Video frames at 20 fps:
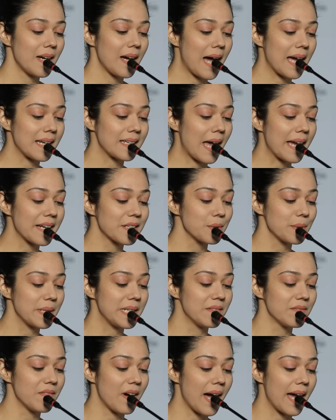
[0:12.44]
I'd like to
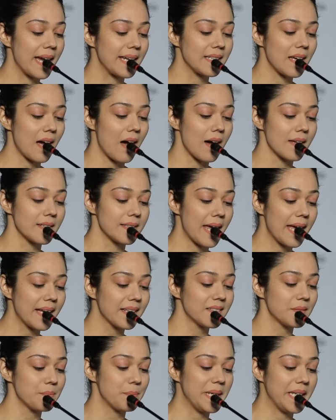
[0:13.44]
invite our
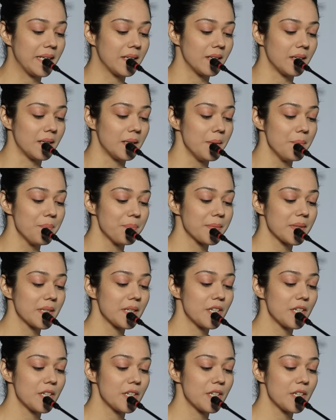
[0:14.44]
next speaker,